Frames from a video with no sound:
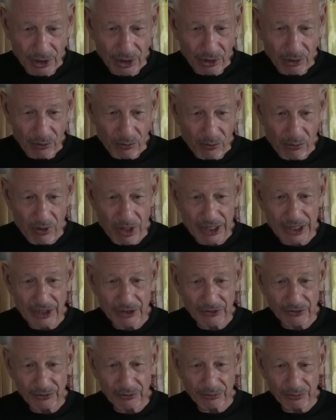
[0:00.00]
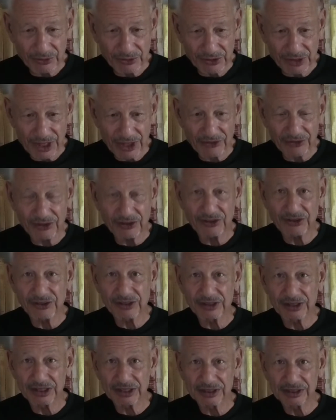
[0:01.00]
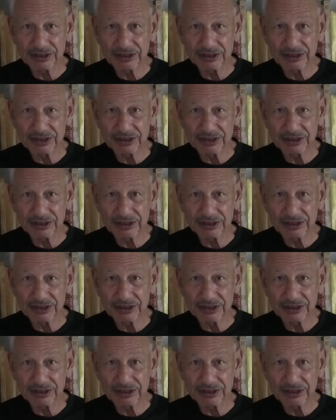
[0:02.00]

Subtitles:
what else was necessary